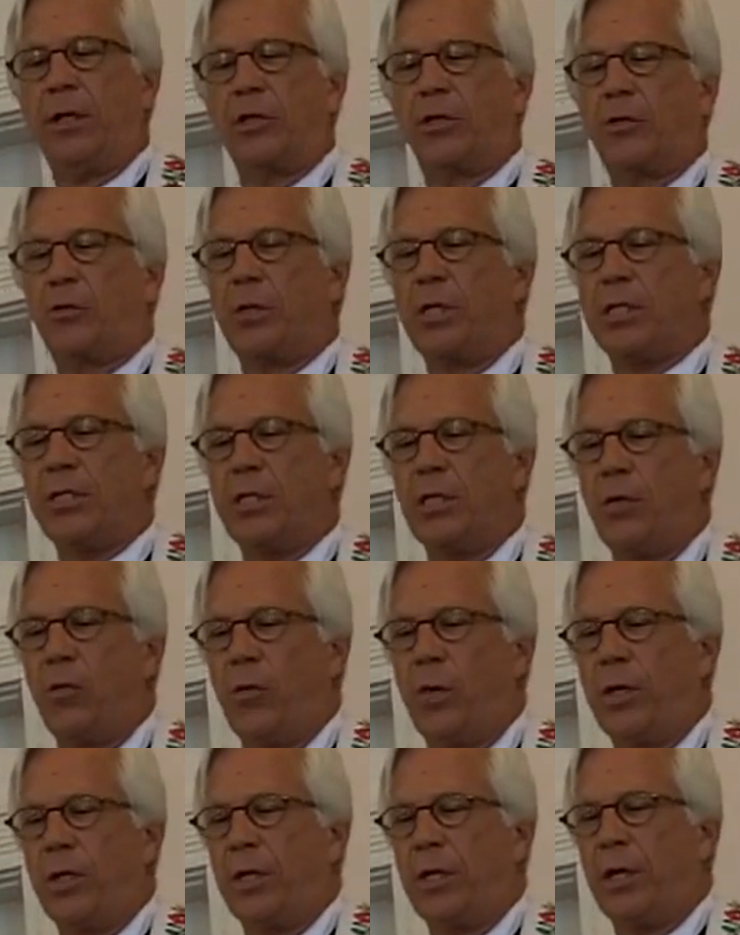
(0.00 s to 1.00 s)

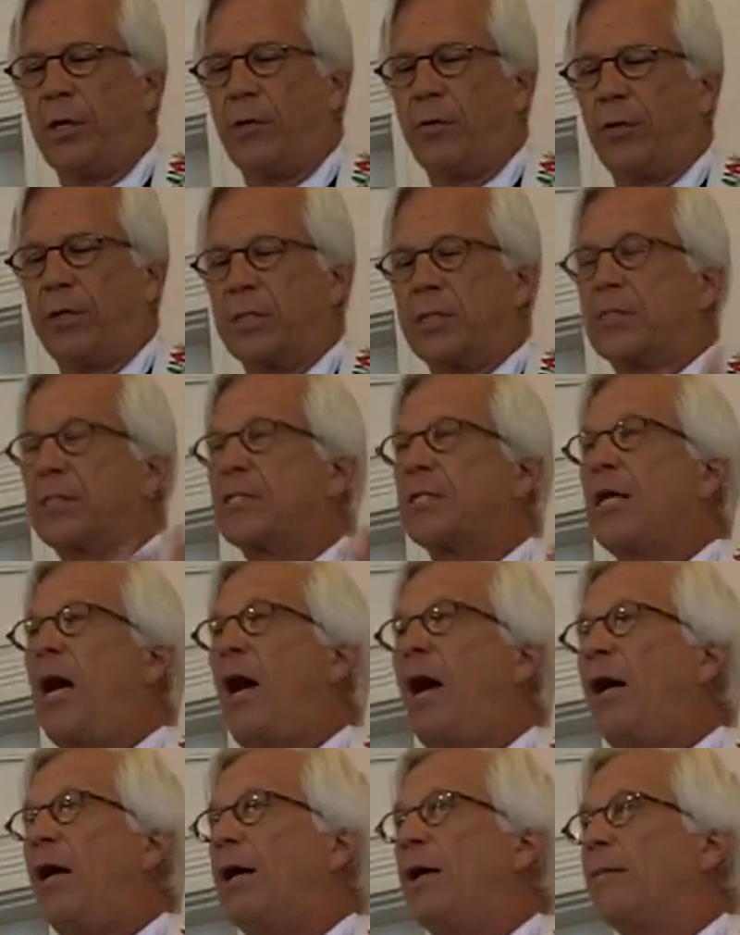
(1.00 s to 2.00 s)
addressing one another in
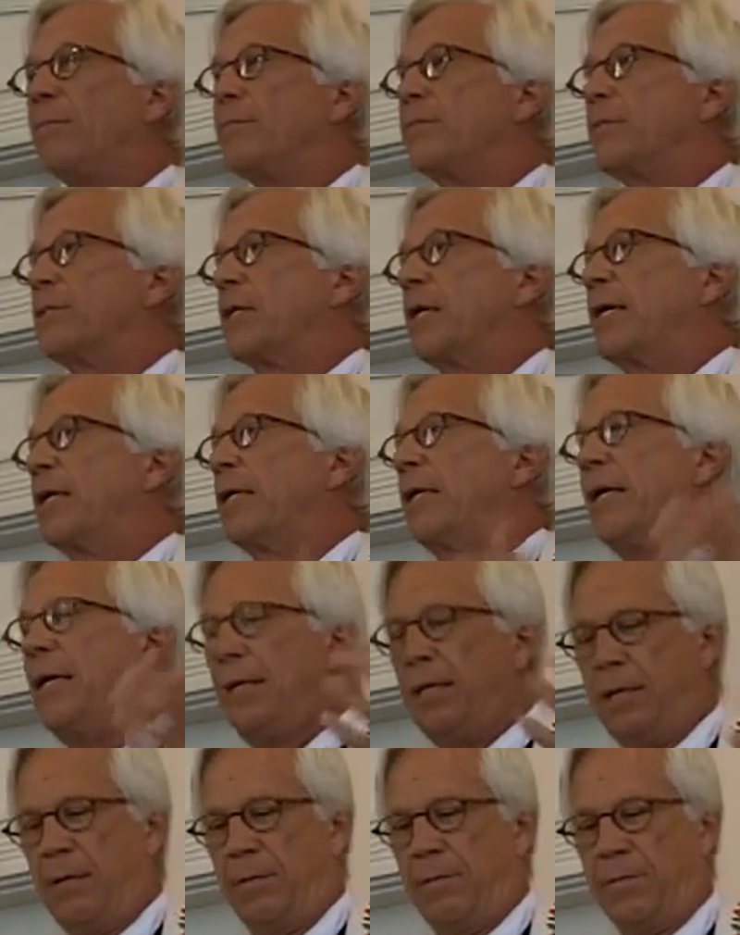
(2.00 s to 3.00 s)
psalms and
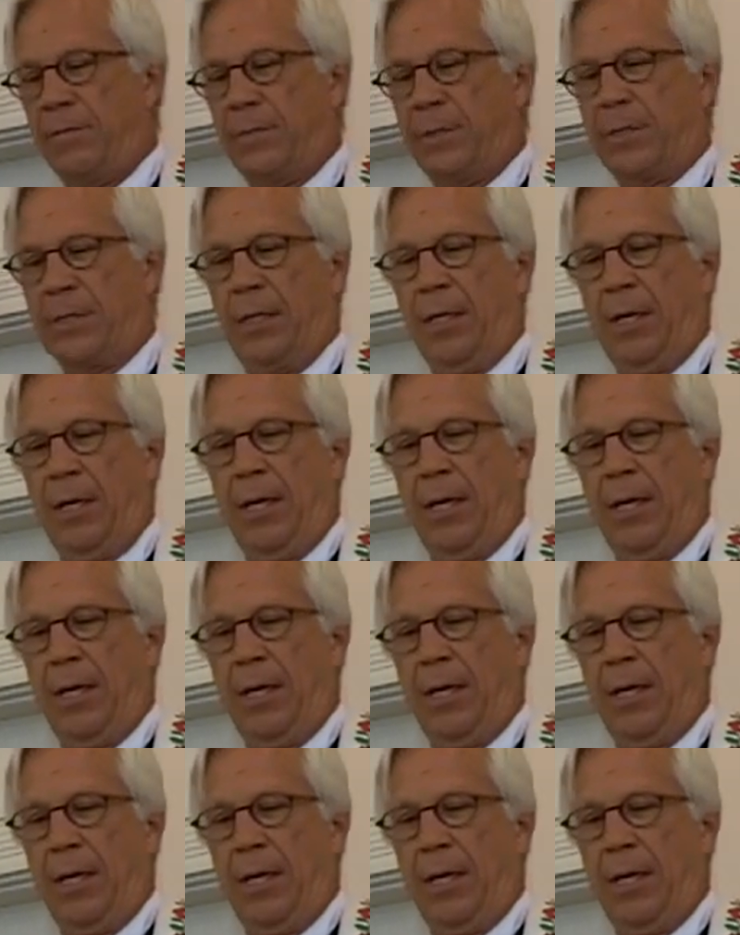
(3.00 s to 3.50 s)
hymns